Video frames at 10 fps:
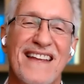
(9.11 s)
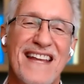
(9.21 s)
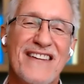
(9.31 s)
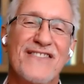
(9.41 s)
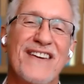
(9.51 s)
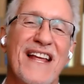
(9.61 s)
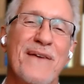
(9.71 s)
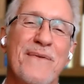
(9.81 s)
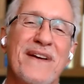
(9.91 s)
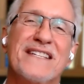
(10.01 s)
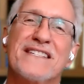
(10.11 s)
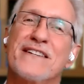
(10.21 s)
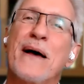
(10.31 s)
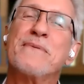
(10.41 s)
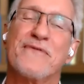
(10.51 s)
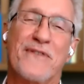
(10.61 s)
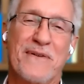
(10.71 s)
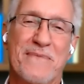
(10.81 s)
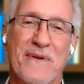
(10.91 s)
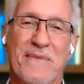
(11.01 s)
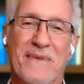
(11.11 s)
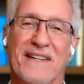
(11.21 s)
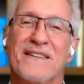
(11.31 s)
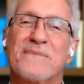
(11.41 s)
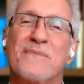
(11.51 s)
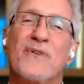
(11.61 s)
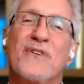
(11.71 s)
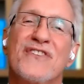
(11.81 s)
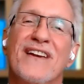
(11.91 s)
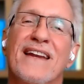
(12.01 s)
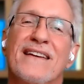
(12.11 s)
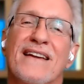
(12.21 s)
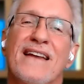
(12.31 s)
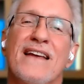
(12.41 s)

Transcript: Yesterday, we stopped for a moment to appreciate